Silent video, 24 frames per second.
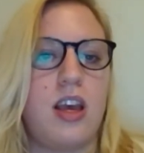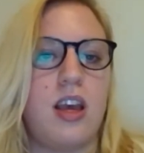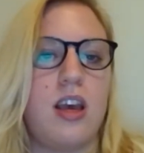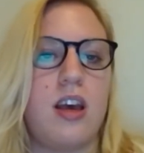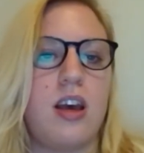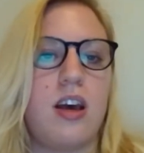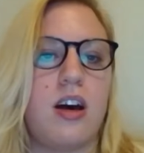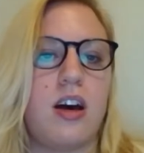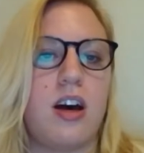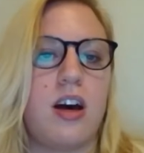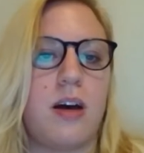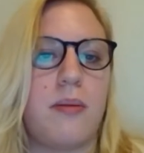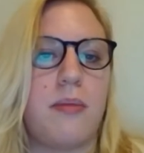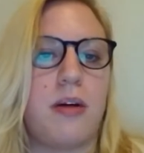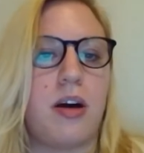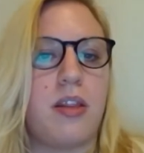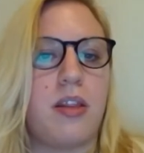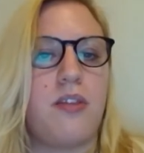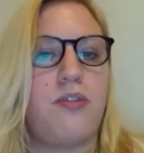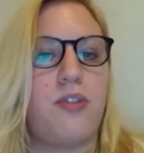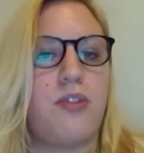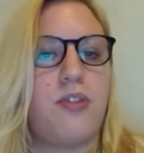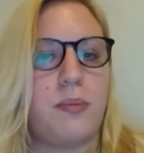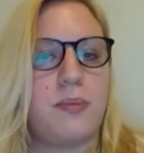On the
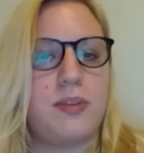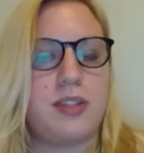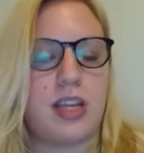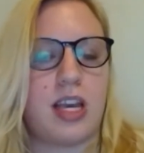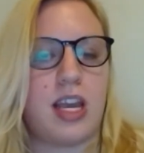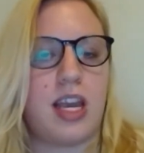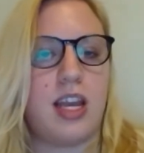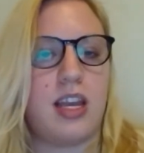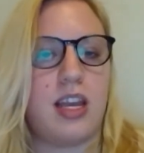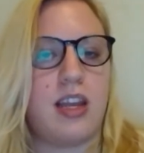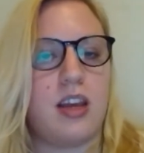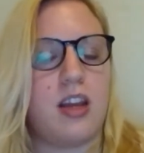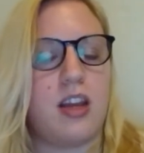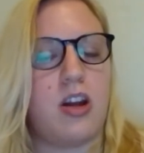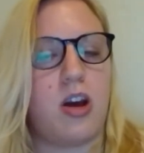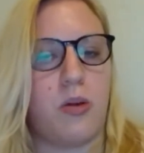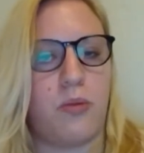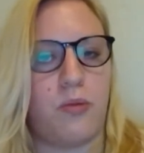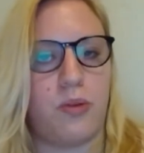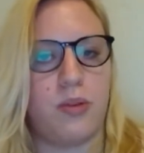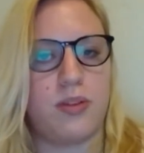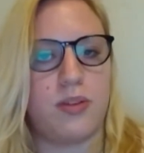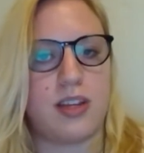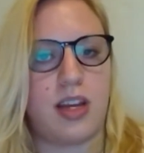flip side and
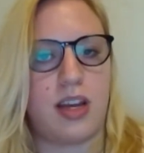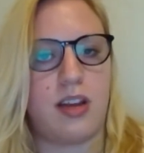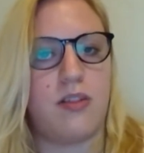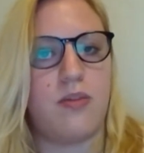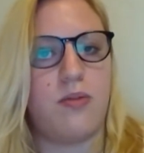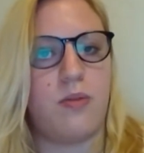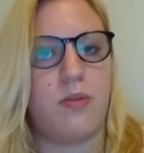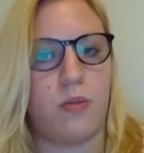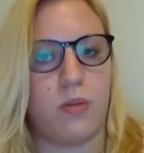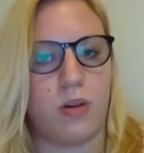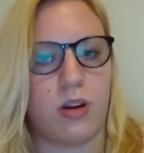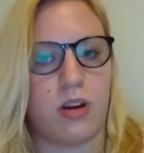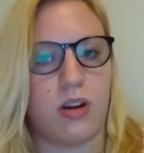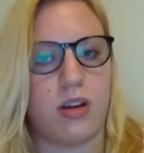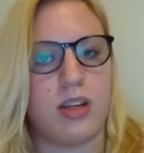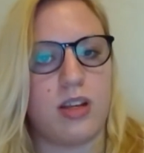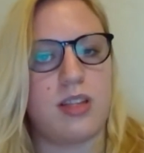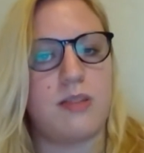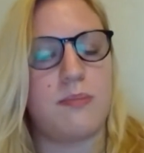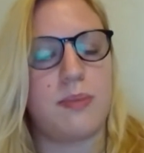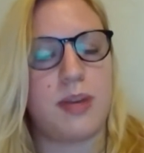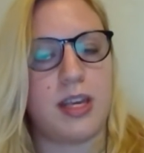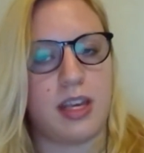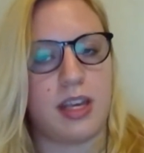hopeful side of war is
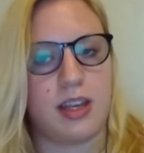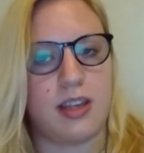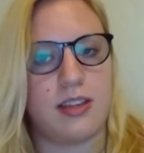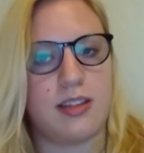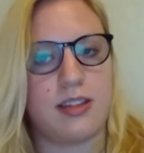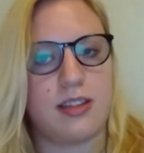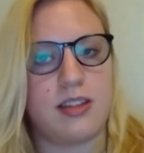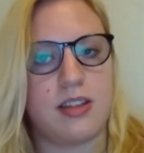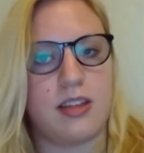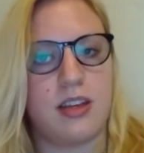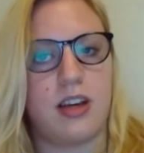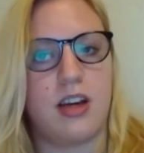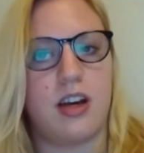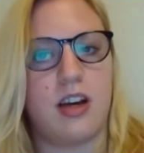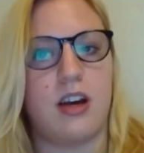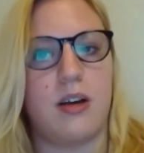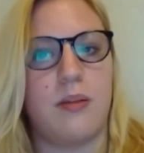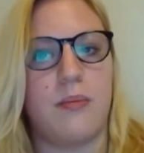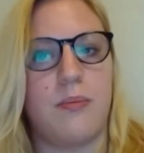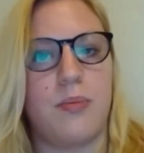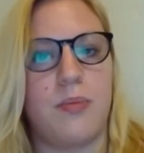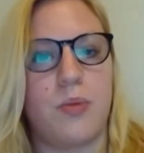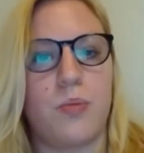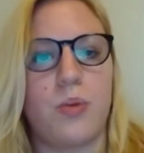peace.
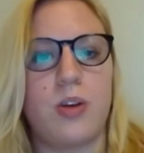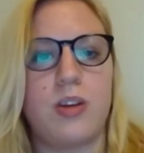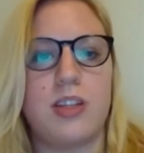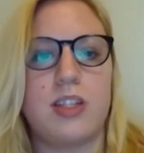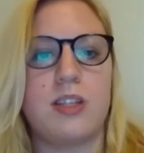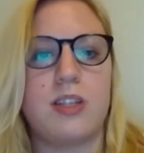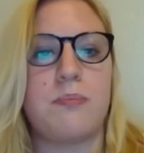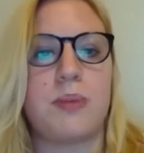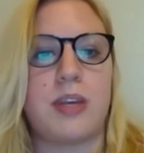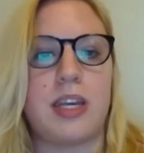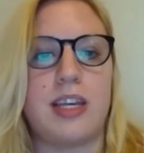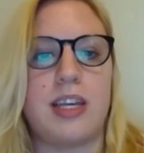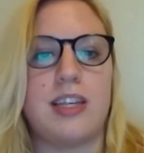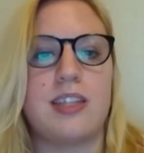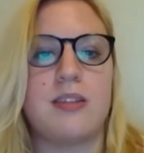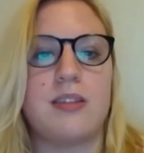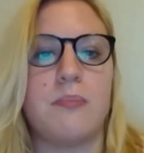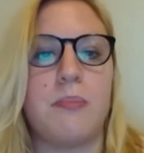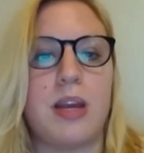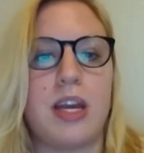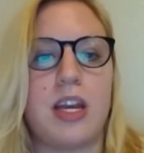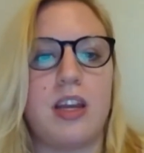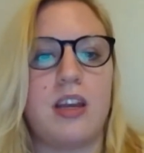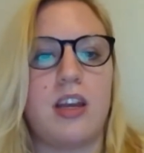What does peace
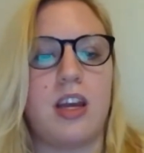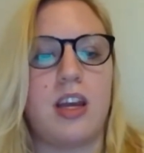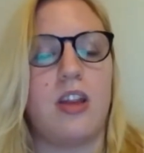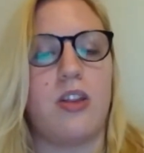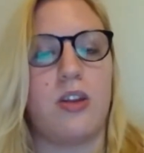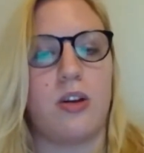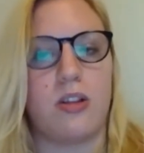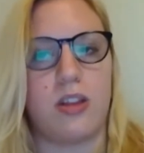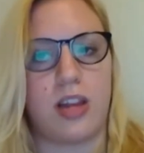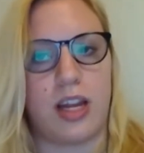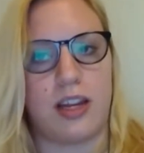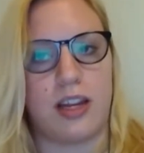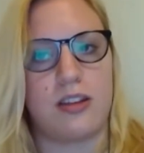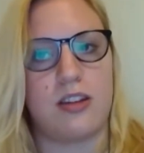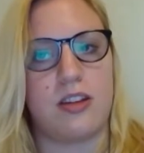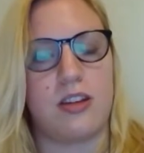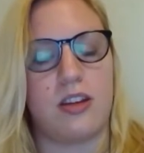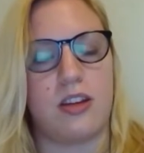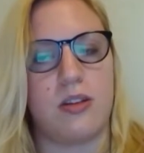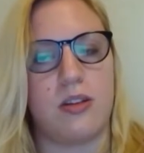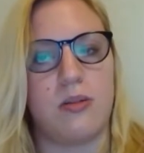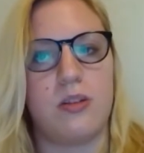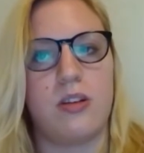mean and look like to you?